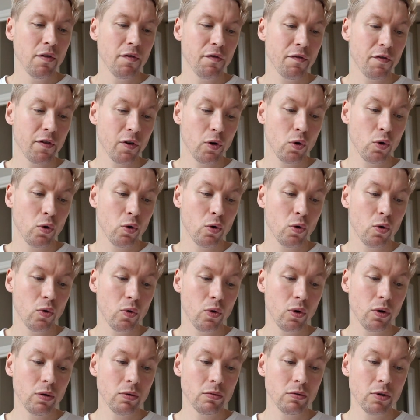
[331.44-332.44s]

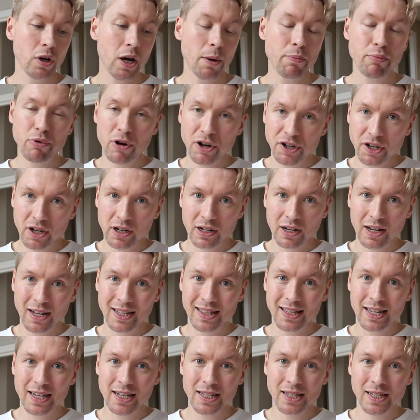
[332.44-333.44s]
For a product
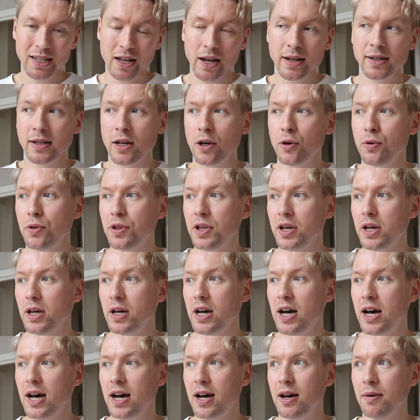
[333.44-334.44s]
like this, I know that
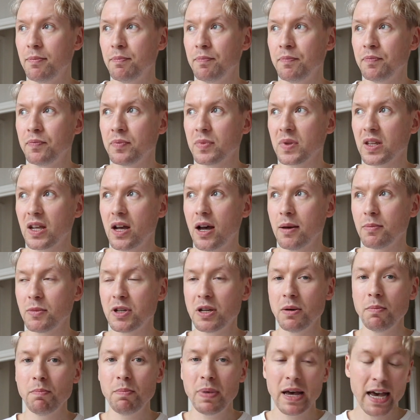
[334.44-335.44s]
I'm
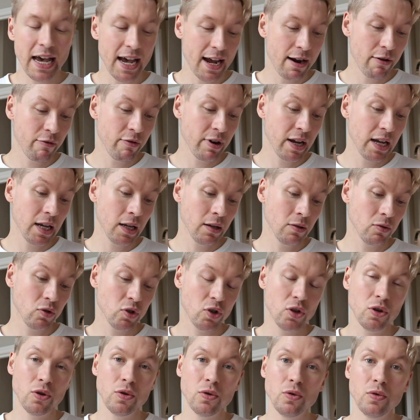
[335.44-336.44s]
comparing
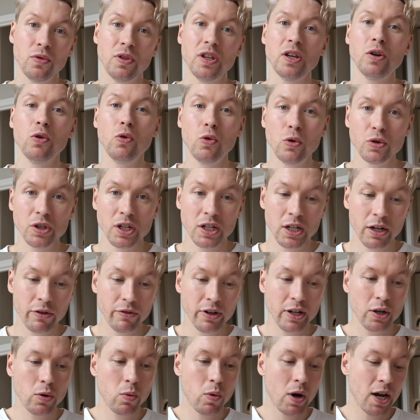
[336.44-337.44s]
to The
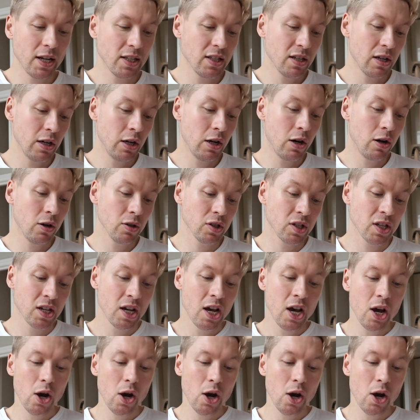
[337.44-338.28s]
Ordinary quite a lot